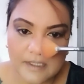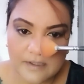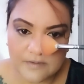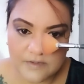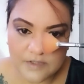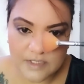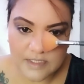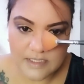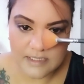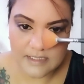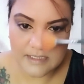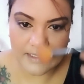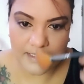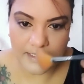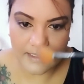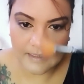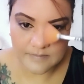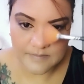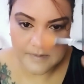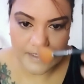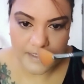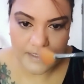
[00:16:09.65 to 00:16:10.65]
just
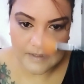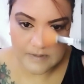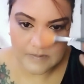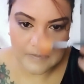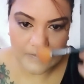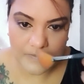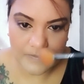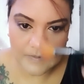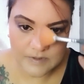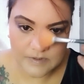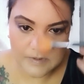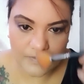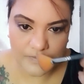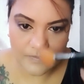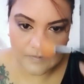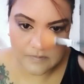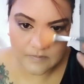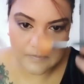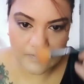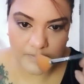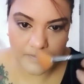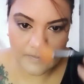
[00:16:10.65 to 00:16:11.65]
helps you
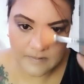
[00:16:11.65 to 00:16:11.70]
do